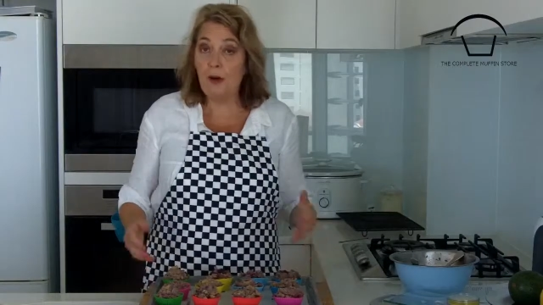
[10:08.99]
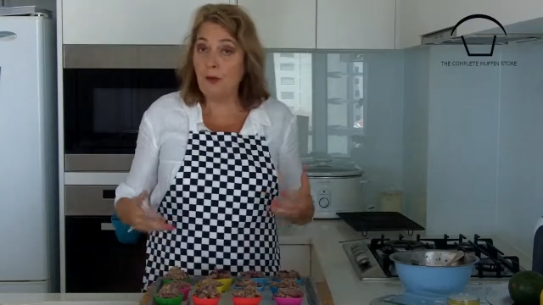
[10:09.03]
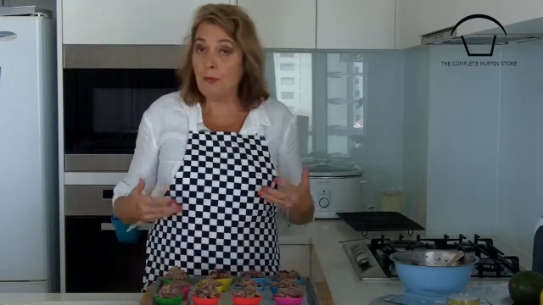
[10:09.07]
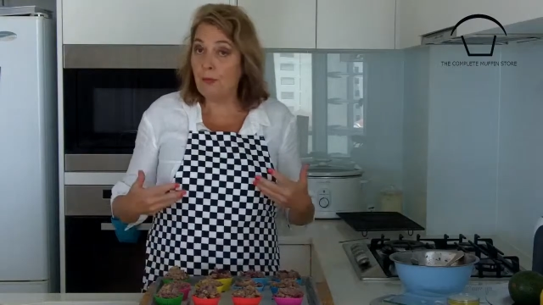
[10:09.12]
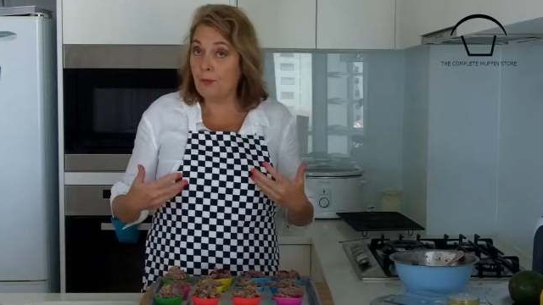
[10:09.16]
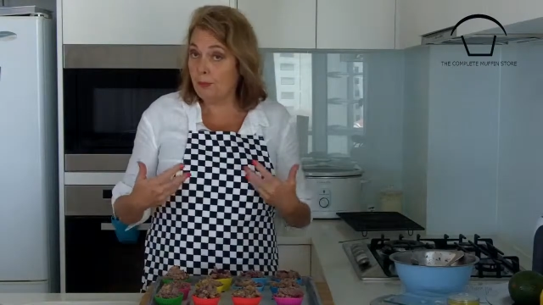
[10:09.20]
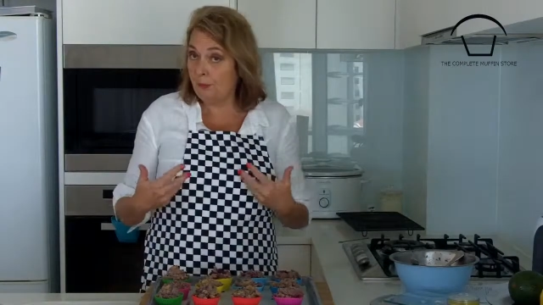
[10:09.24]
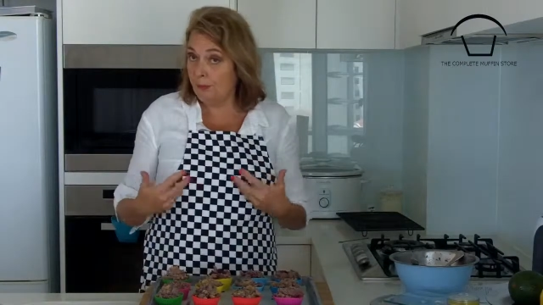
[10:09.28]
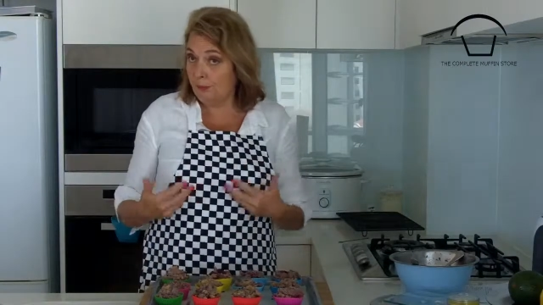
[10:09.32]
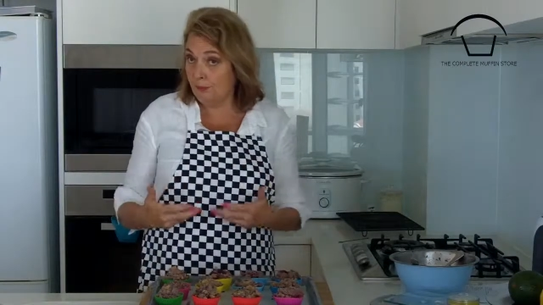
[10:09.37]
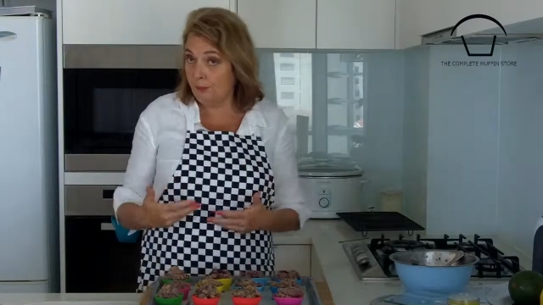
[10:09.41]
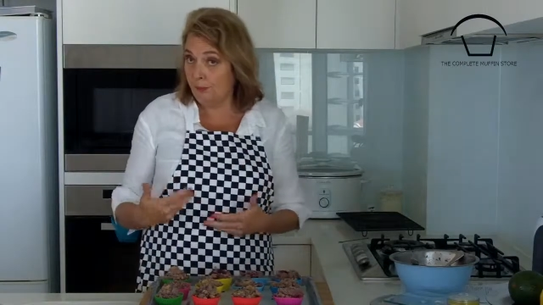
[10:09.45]

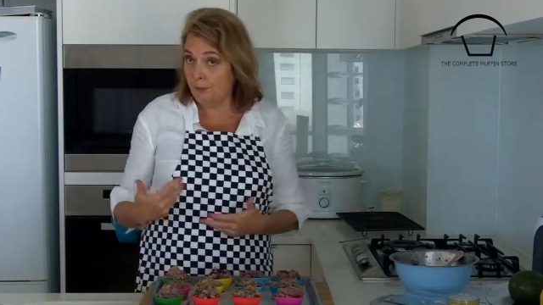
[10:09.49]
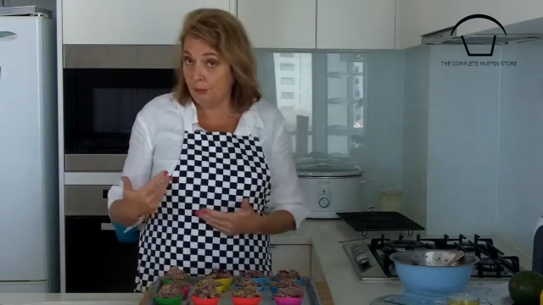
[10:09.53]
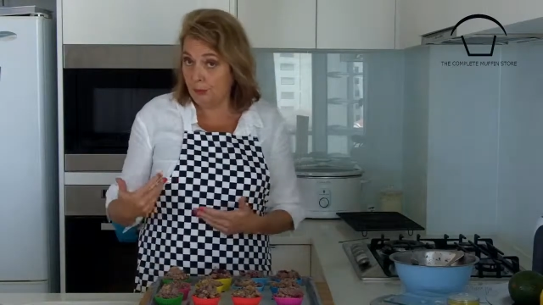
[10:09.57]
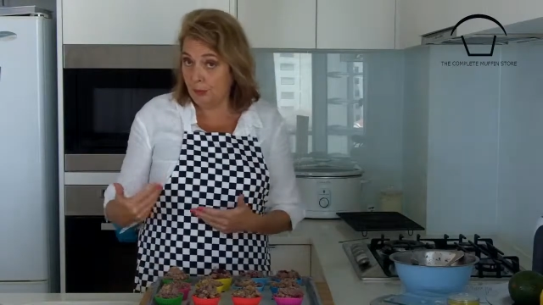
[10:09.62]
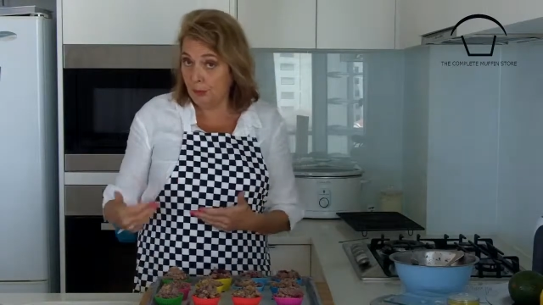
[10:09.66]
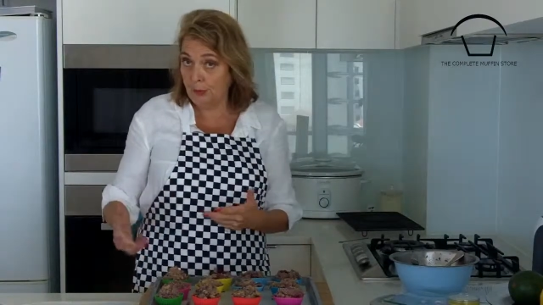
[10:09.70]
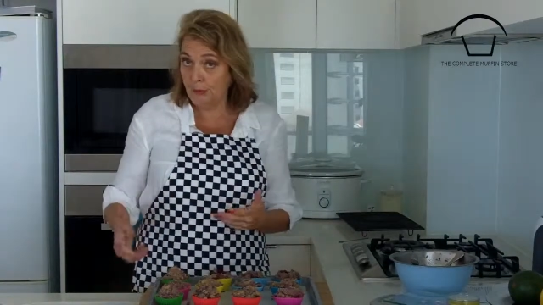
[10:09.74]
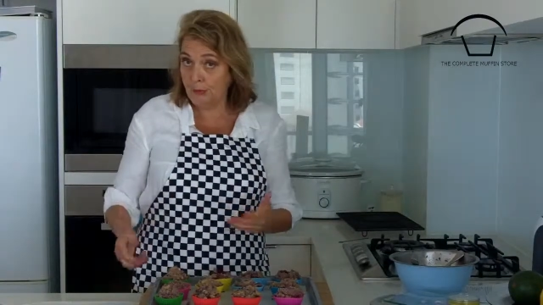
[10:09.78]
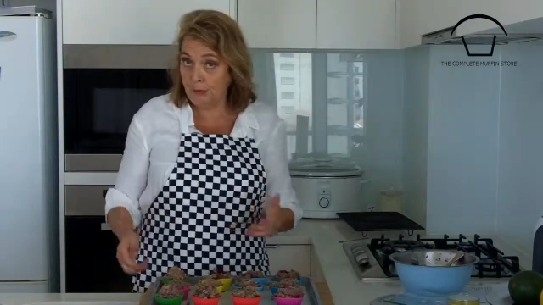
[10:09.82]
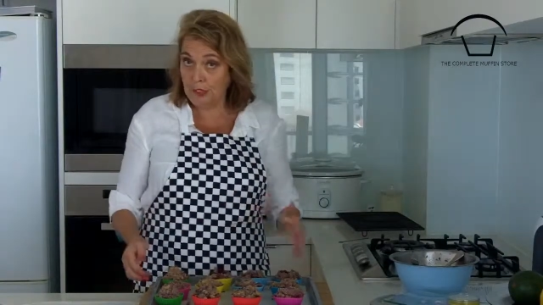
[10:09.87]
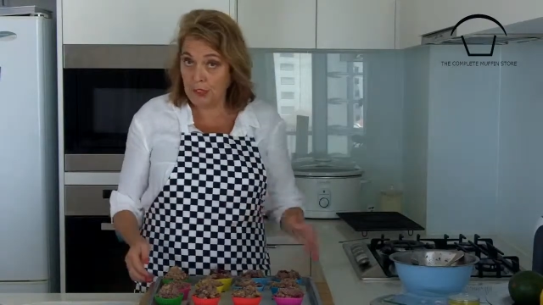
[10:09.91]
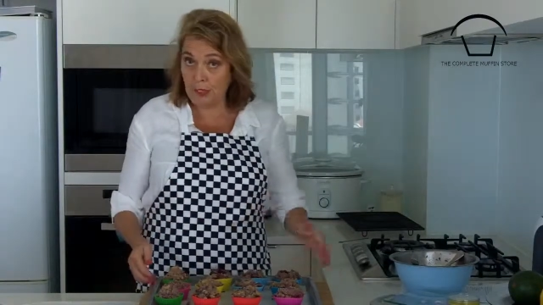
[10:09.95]
I'll
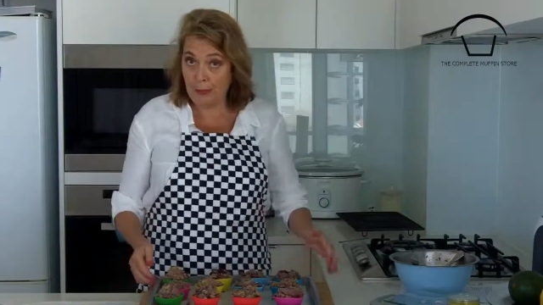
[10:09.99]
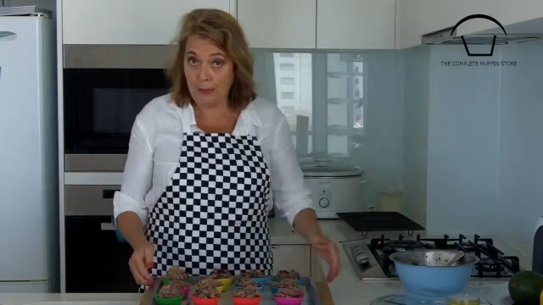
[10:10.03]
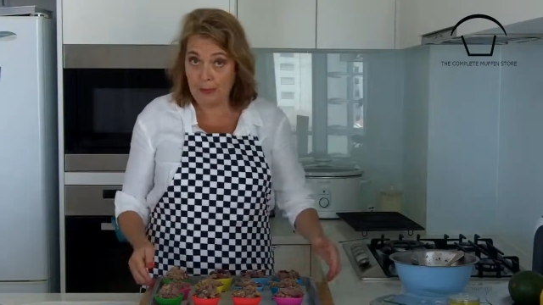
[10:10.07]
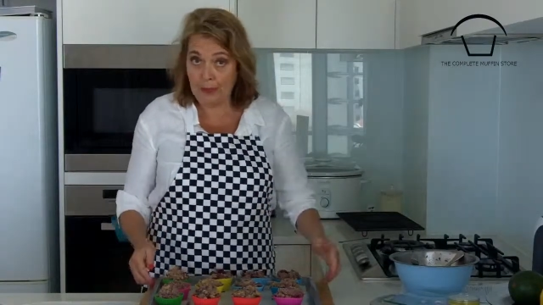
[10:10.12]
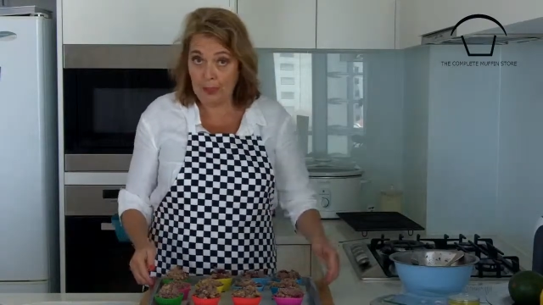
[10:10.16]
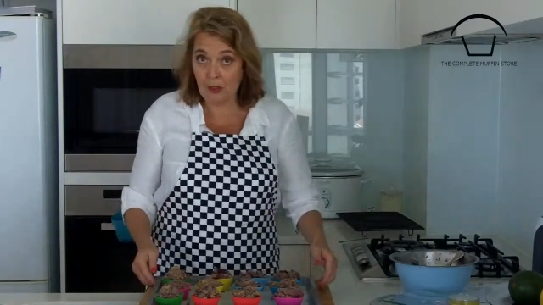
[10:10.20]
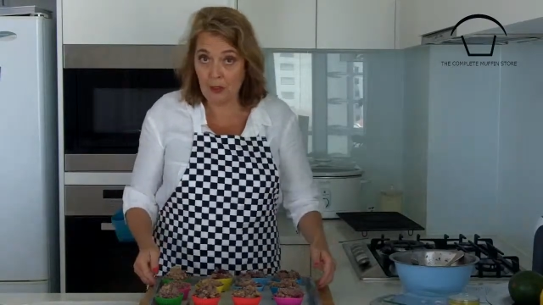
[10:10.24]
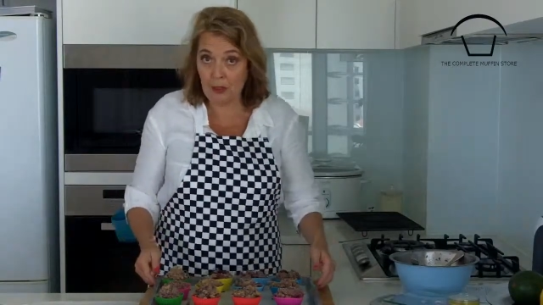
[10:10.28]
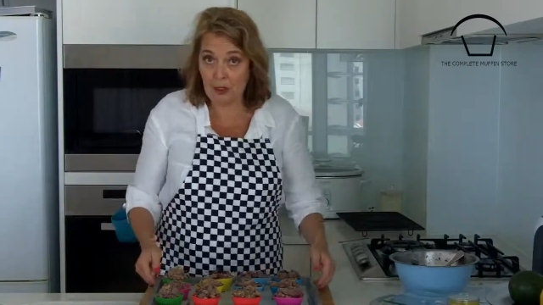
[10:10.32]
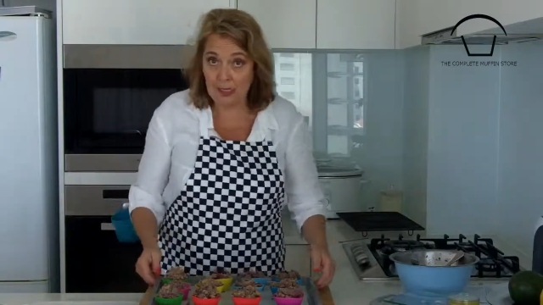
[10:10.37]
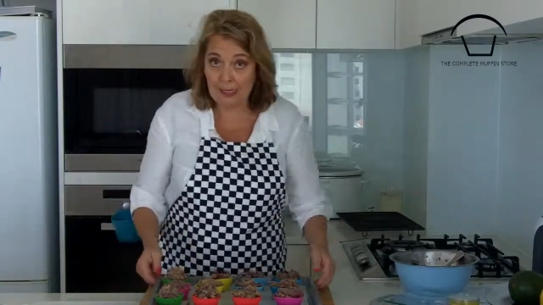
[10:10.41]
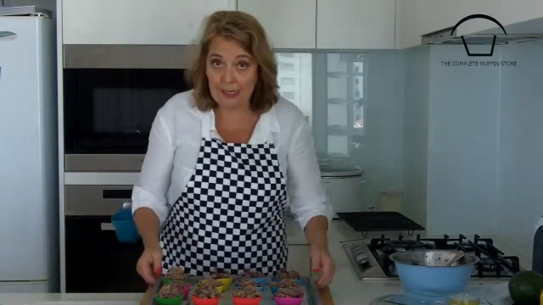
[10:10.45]
put the video
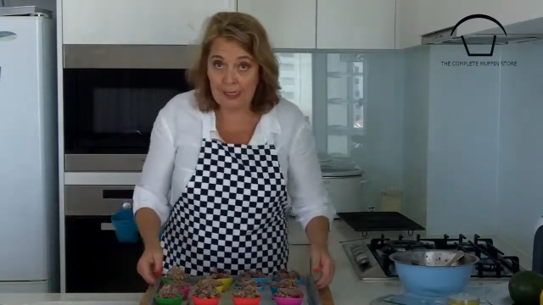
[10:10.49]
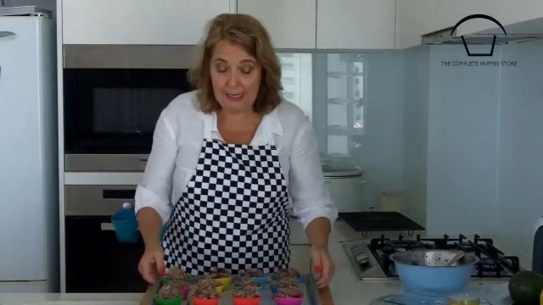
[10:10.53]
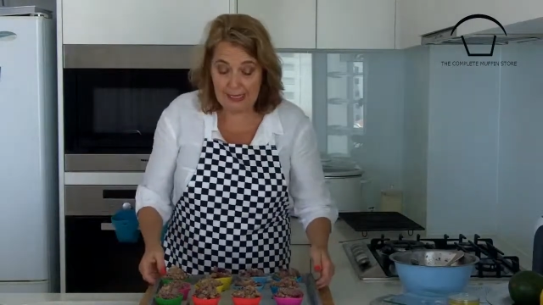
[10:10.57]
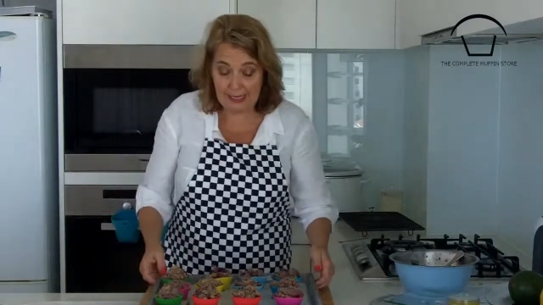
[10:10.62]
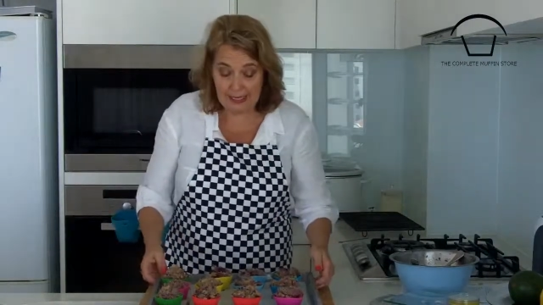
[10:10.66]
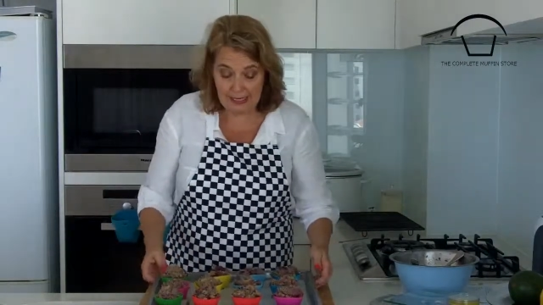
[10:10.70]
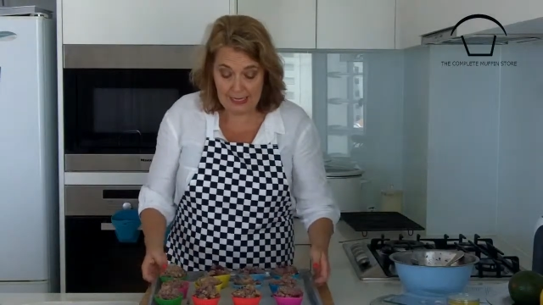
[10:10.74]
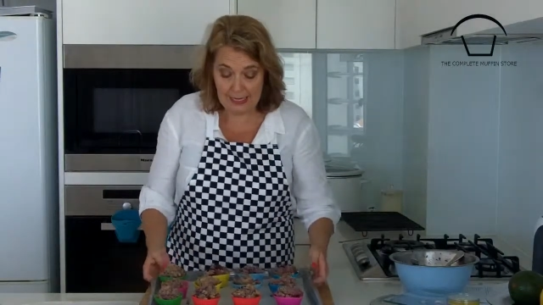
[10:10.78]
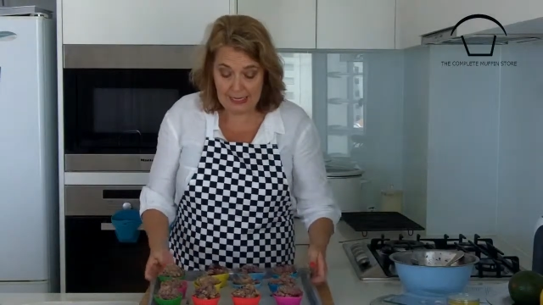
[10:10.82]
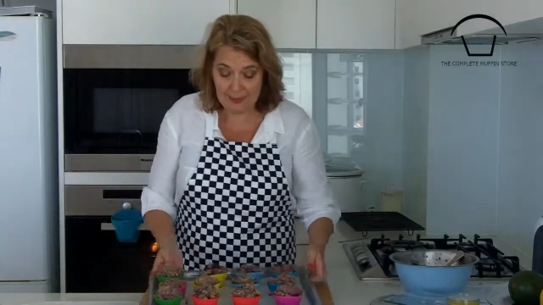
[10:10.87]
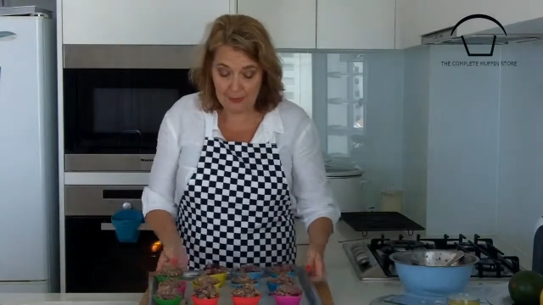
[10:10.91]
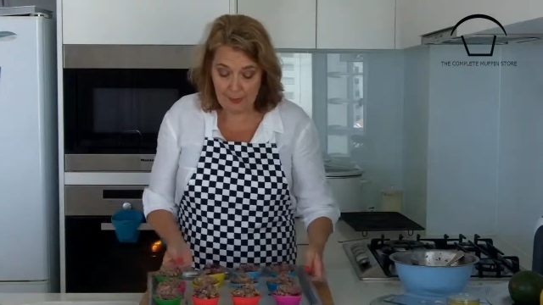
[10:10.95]
back on
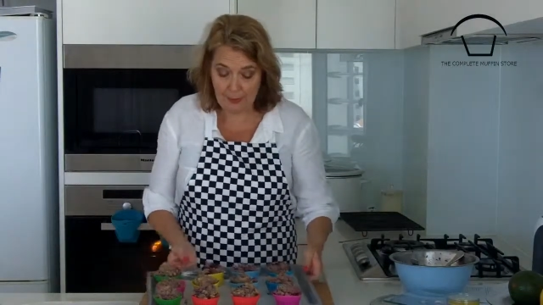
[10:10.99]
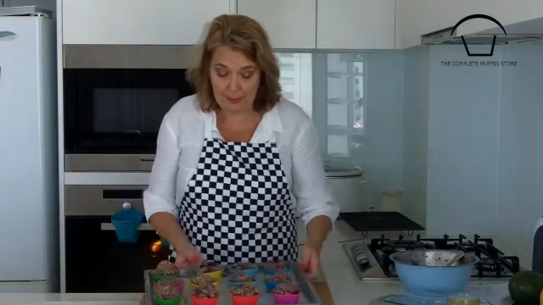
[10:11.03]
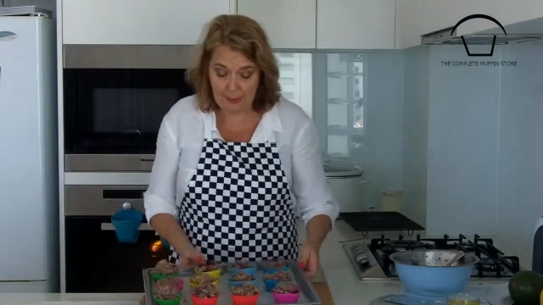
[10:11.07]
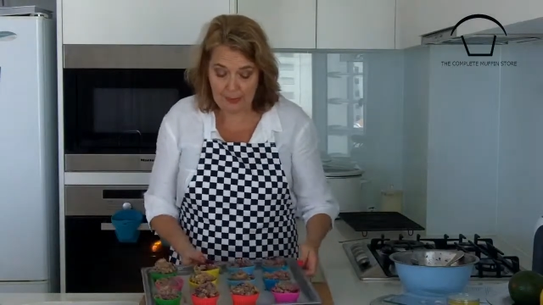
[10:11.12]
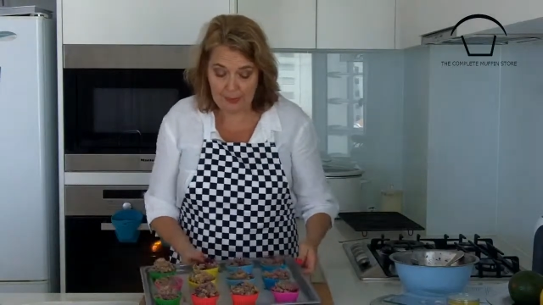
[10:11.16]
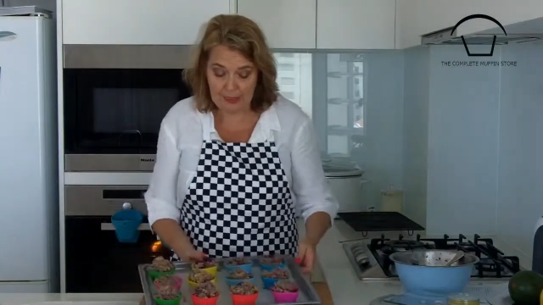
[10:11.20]
again as we